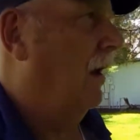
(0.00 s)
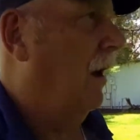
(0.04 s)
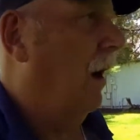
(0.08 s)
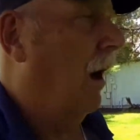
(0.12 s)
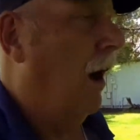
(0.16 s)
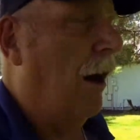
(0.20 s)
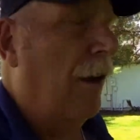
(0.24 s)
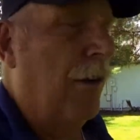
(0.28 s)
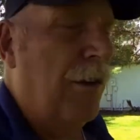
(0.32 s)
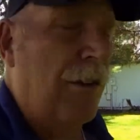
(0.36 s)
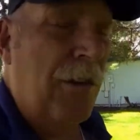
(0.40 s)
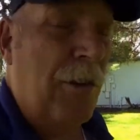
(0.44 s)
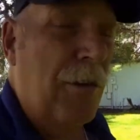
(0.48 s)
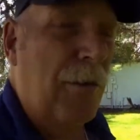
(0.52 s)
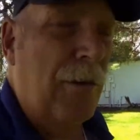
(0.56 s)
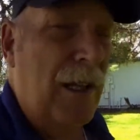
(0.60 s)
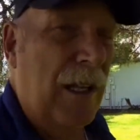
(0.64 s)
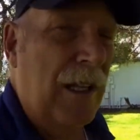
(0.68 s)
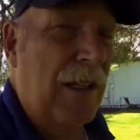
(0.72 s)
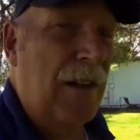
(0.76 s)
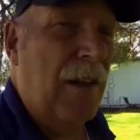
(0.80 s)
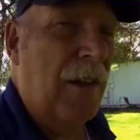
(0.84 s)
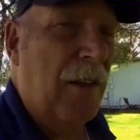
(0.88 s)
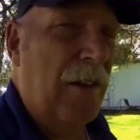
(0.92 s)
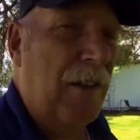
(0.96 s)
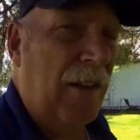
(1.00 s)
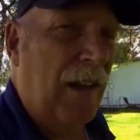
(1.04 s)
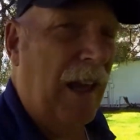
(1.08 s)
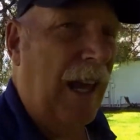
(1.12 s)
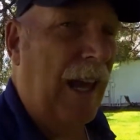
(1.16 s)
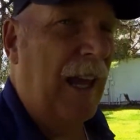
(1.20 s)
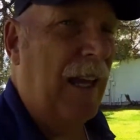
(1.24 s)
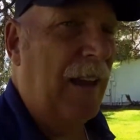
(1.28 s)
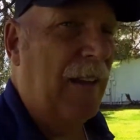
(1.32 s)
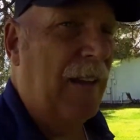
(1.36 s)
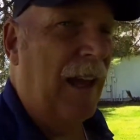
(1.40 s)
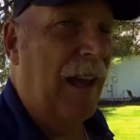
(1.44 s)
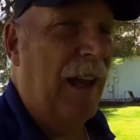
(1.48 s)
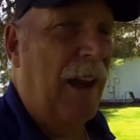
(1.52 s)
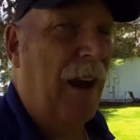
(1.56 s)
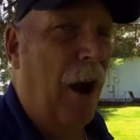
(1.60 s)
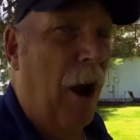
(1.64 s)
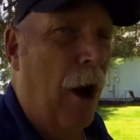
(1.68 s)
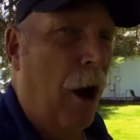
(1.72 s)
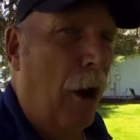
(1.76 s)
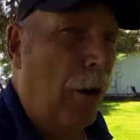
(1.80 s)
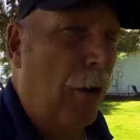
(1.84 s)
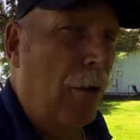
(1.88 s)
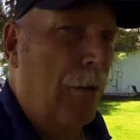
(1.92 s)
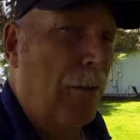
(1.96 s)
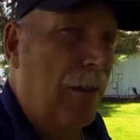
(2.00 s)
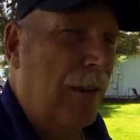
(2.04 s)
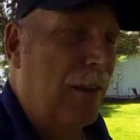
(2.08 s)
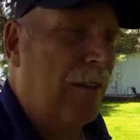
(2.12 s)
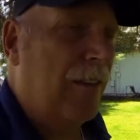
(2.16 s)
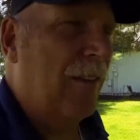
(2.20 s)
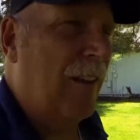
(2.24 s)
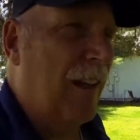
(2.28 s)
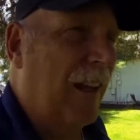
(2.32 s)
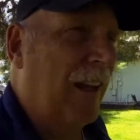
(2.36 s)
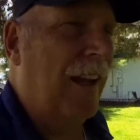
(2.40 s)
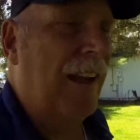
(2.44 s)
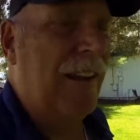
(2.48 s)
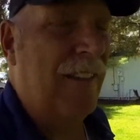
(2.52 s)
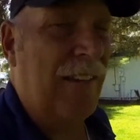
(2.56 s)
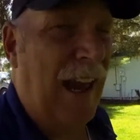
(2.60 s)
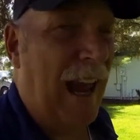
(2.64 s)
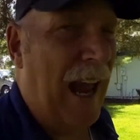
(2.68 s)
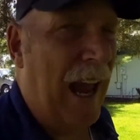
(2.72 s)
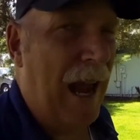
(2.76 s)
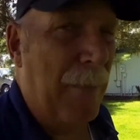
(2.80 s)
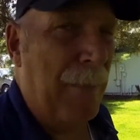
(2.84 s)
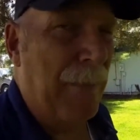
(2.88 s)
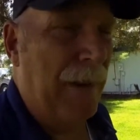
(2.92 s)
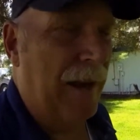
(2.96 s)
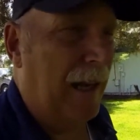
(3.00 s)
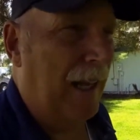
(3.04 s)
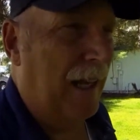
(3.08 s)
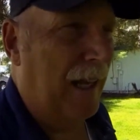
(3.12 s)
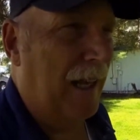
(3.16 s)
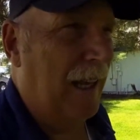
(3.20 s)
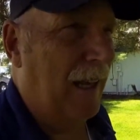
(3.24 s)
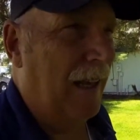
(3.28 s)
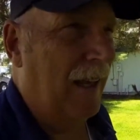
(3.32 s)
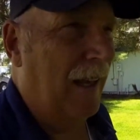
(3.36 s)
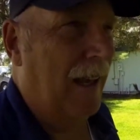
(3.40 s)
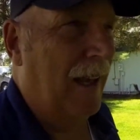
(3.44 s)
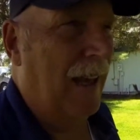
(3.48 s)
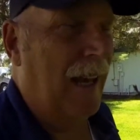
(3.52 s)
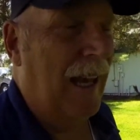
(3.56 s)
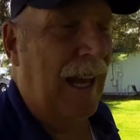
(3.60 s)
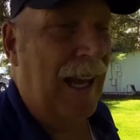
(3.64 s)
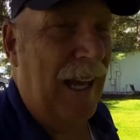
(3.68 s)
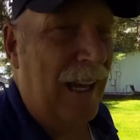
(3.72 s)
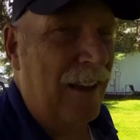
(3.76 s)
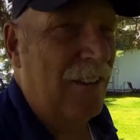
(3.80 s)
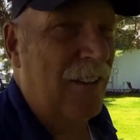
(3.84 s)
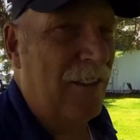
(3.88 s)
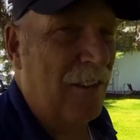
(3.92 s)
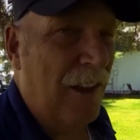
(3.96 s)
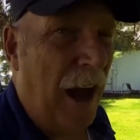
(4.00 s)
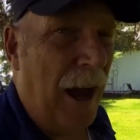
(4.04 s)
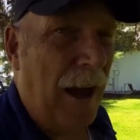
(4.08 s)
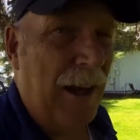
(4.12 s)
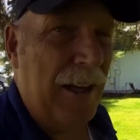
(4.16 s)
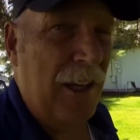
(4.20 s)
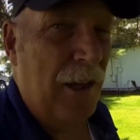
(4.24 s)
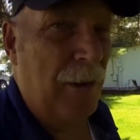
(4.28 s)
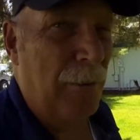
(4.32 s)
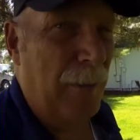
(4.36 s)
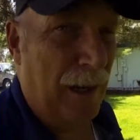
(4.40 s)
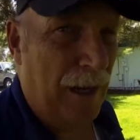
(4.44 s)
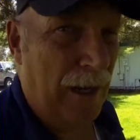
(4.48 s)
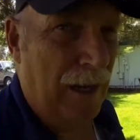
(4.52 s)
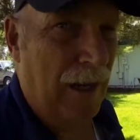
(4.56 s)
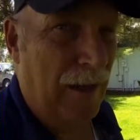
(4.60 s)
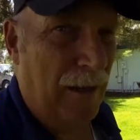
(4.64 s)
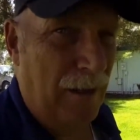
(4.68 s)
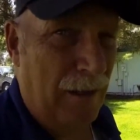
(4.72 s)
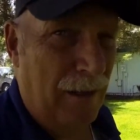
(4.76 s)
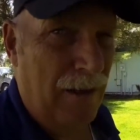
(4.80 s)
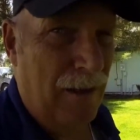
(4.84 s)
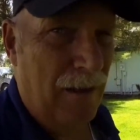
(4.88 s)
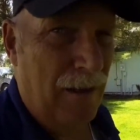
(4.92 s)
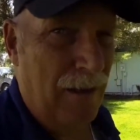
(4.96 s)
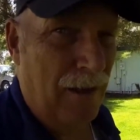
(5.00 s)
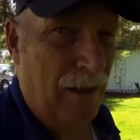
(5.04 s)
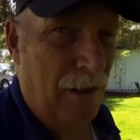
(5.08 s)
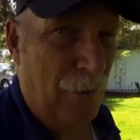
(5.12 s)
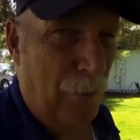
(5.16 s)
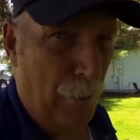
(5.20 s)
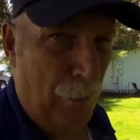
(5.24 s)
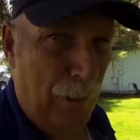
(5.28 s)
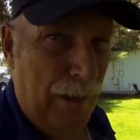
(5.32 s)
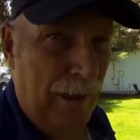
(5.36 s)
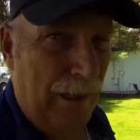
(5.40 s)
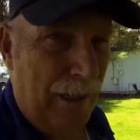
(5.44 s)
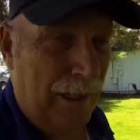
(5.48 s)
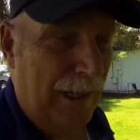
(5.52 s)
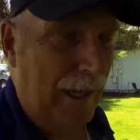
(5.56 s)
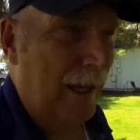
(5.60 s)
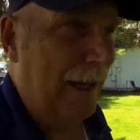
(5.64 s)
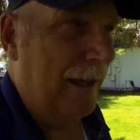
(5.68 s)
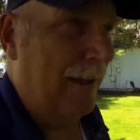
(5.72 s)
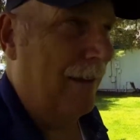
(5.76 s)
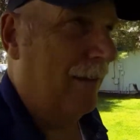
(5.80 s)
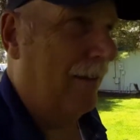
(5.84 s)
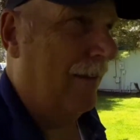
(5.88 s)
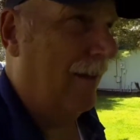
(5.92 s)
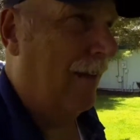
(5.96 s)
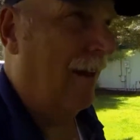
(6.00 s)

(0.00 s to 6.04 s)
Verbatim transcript: also need to say that all this that is happening is documented. It really is.